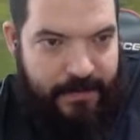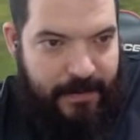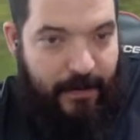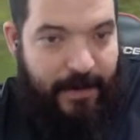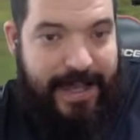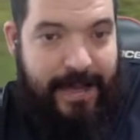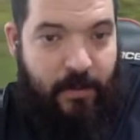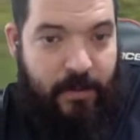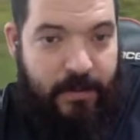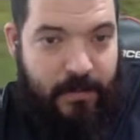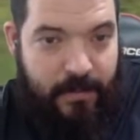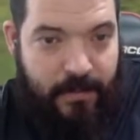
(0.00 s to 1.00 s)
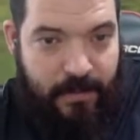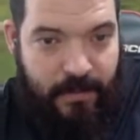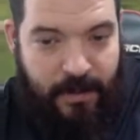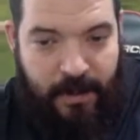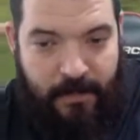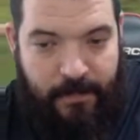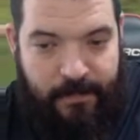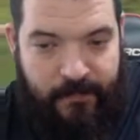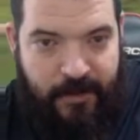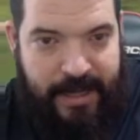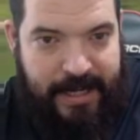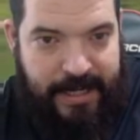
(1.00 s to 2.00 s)
Oh, he healed. Oh,
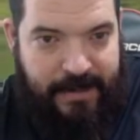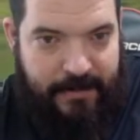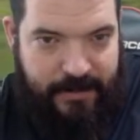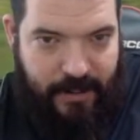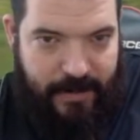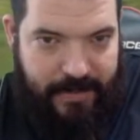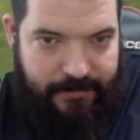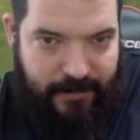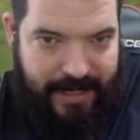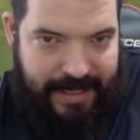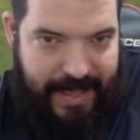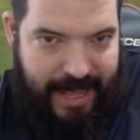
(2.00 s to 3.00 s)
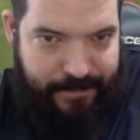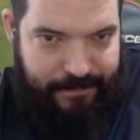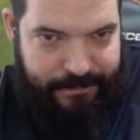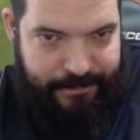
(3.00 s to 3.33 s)
really? No need for any of that.